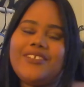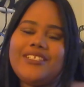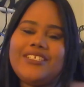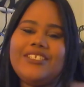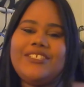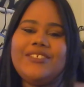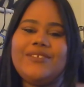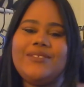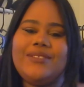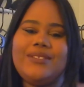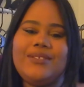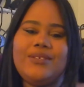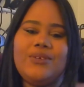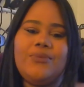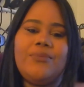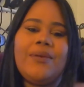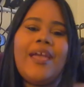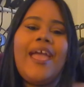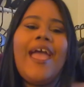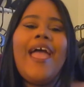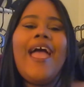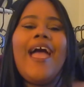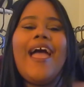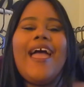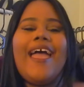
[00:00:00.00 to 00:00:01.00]
visit YouTube.
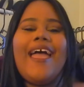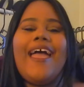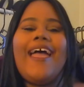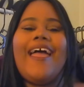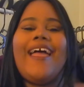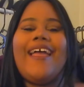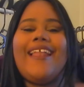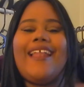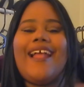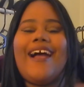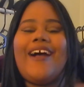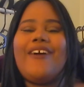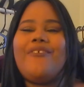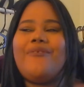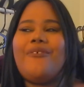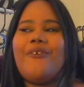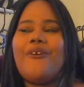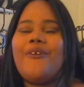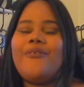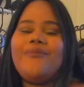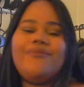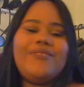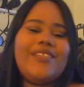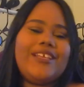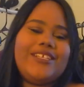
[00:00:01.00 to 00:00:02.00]
And I
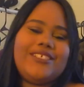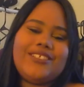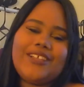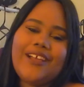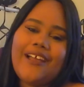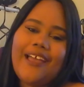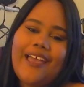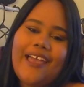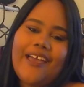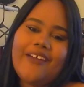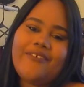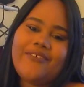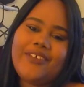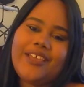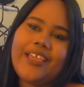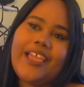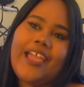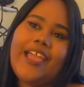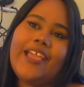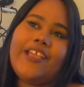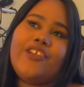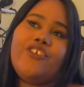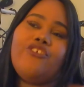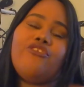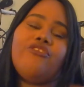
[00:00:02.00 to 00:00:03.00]
hope that y'all are
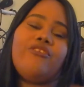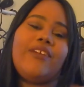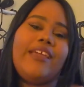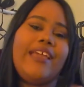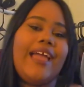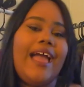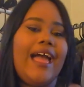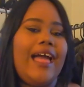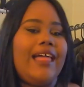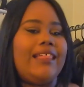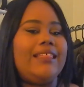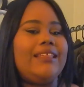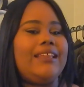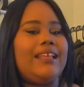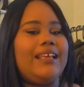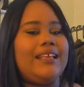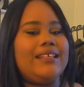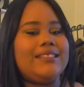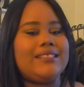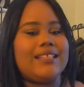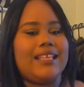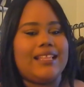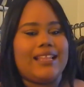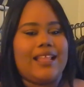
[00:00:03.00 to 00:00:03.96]
having a great holidays,